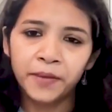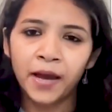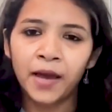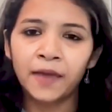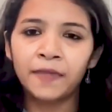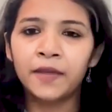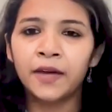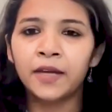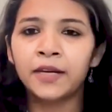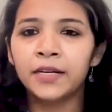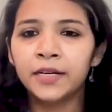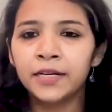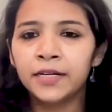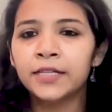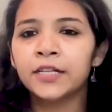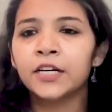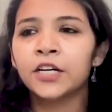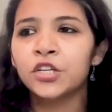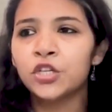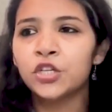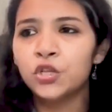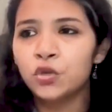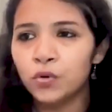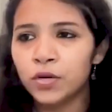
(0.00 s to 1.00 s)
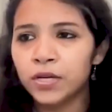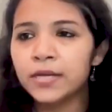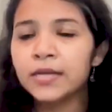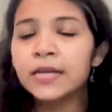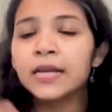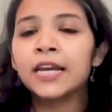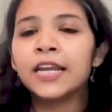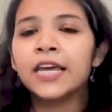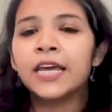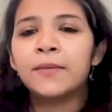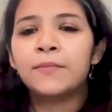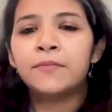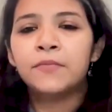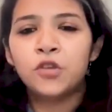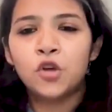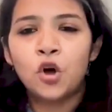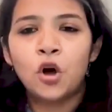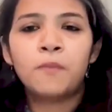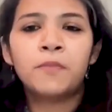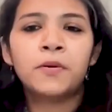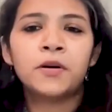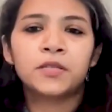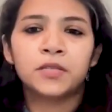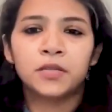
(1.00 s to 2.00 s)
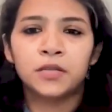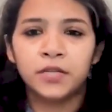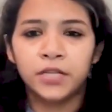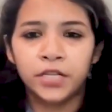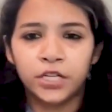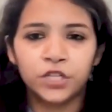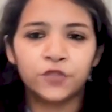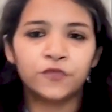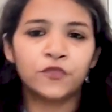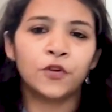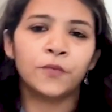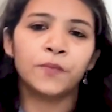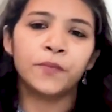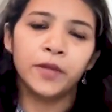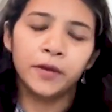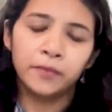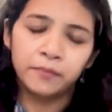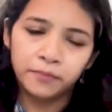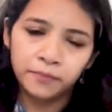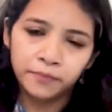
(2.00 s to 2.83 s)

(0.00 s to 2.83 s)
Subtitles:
And then in turn, you can claim your percentage from them.